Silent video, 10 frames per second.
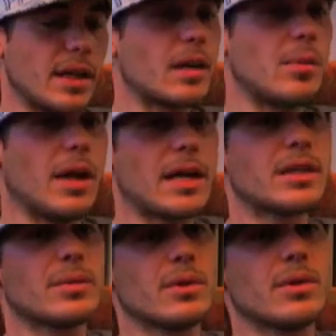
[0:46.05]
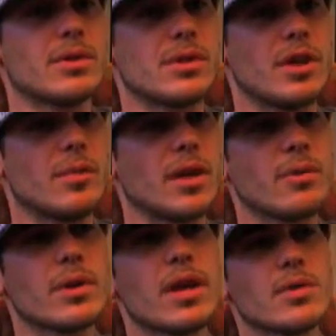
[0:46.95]
a couple acting roles, you know. But I
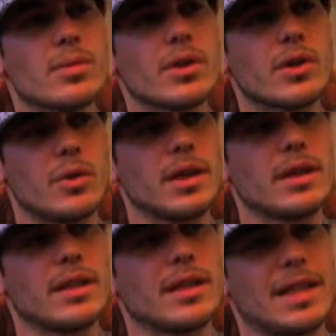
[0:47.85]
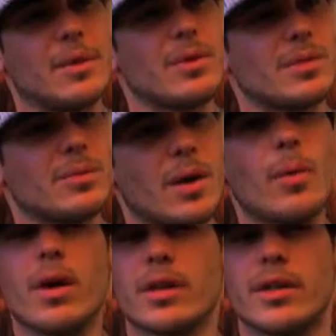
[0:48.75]
realized really quickly that that wasn't what I
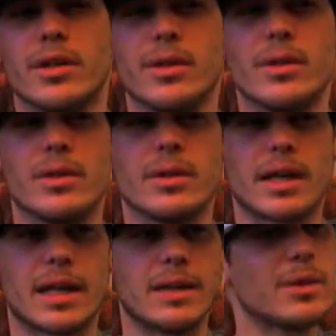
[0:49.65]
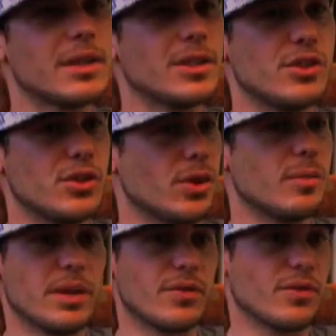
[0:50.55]
wanted to do. Like, I really didn't enjoy
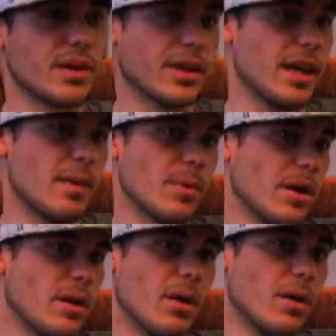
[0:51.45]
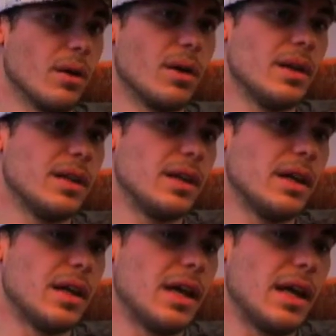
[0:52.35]
being in front of the camera at all.
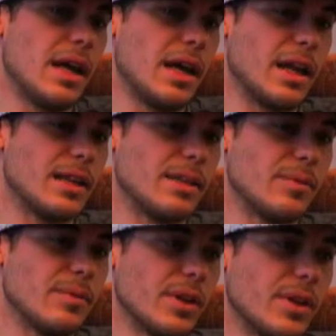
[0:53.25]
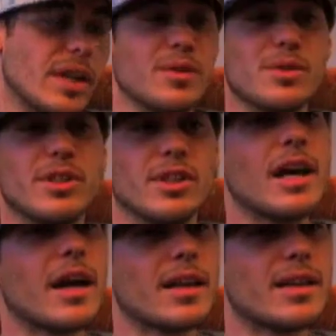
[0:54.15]
And I didn't really think I was good
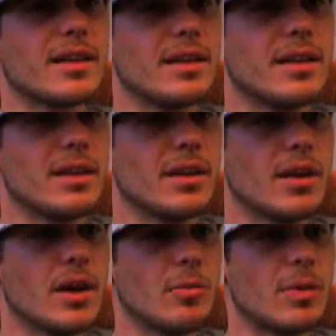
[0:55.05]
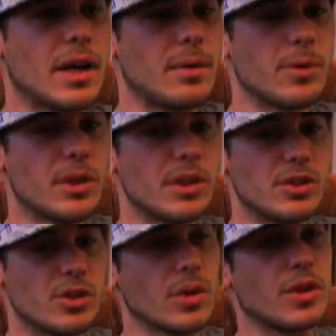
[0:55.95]
at it you know, but I really
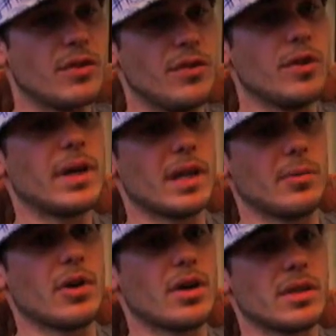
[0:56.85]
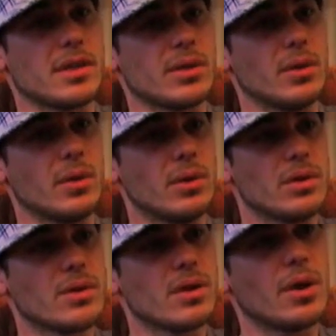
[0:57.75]
enjoyed the filmmaking process in a
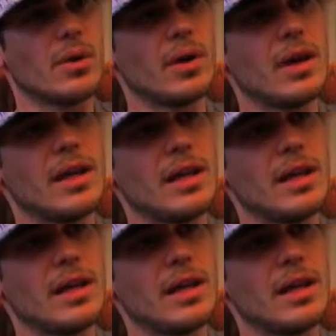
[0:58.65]
whole. So